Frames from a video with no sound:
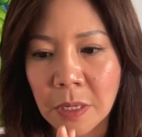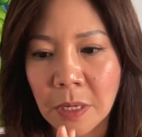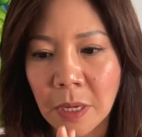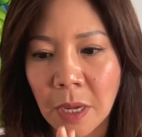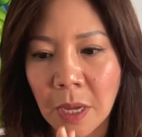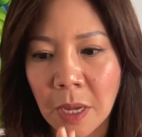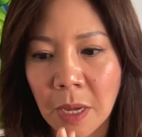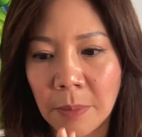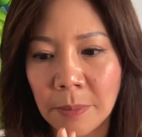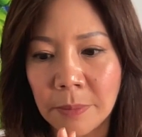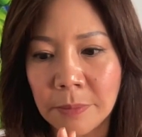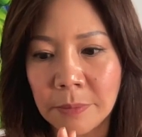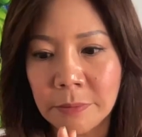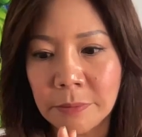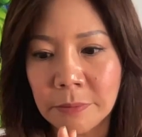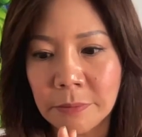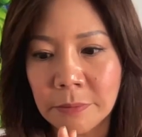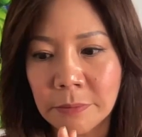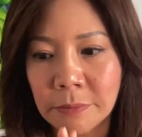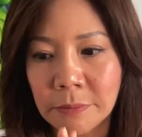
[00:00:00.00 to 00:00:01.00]

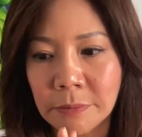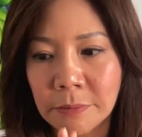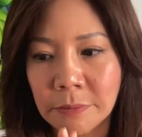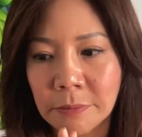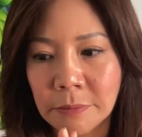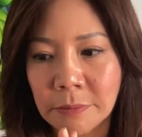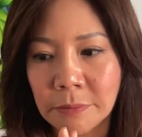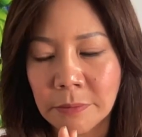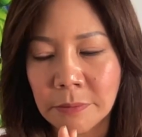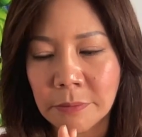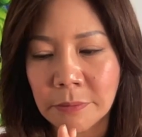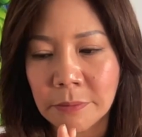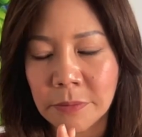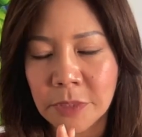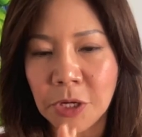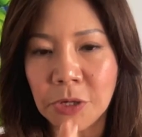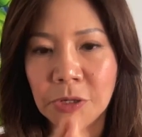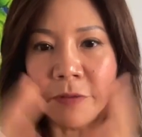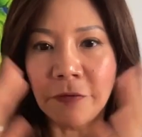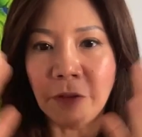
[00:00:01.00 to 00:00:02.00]
um,
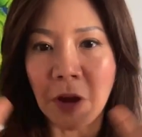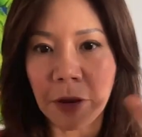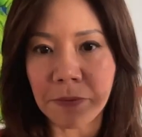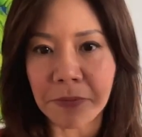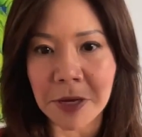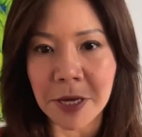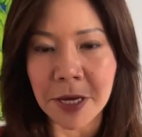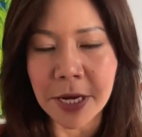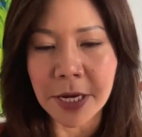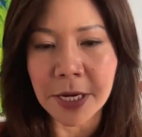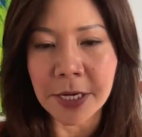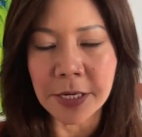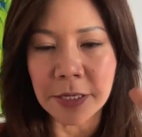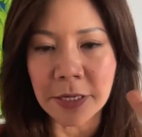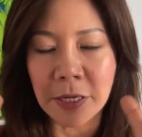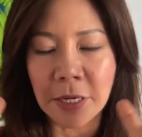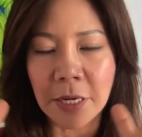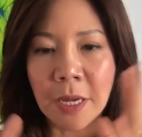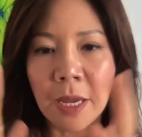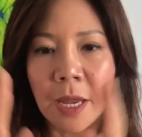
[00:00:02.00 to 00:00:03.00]
their divine being
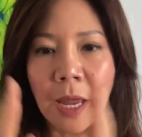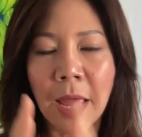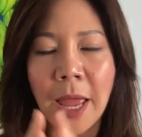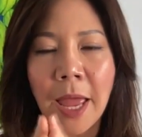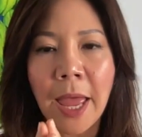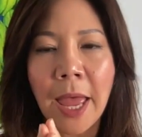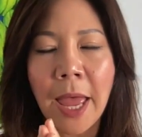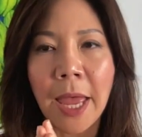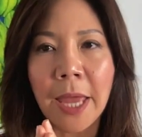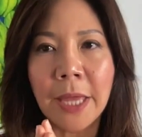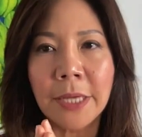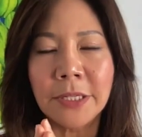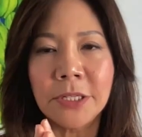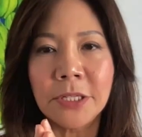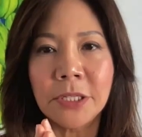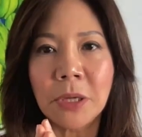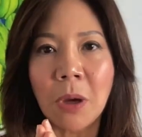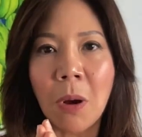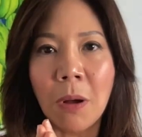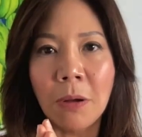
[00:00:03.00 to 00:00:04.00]

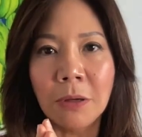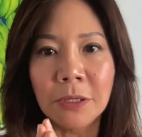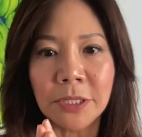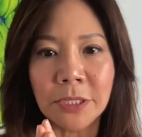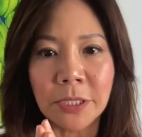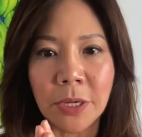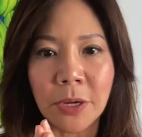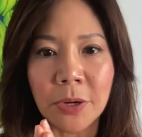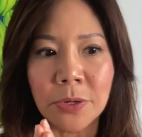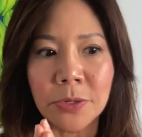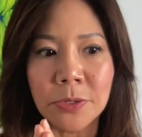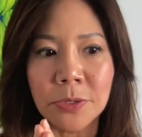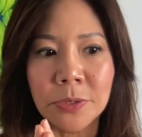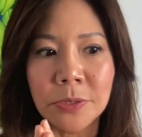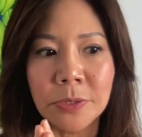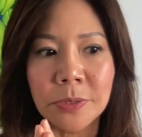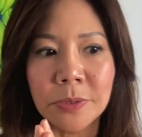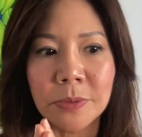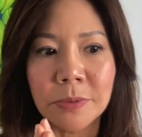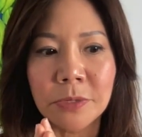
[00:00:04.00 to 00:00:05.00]
and also
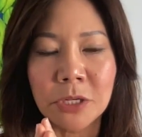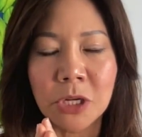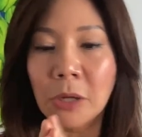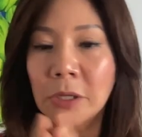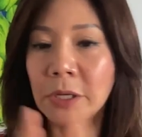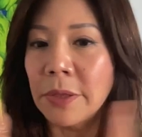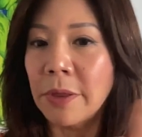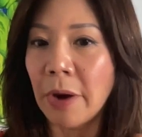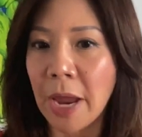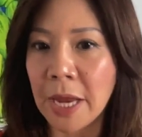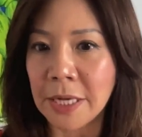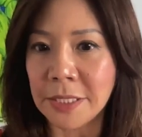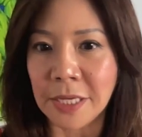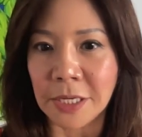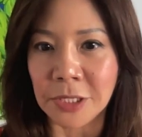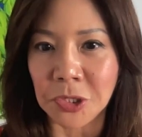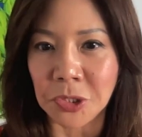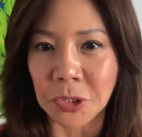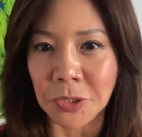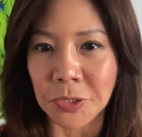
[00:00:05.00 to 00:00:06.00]
talk to their
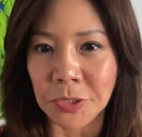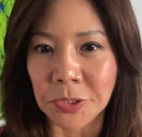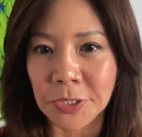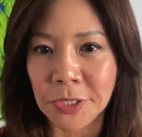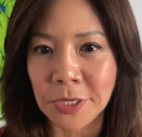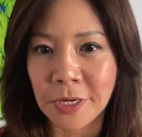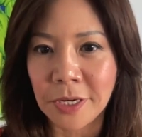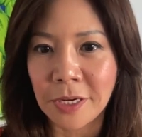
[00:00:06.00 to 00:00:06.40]
ancestors.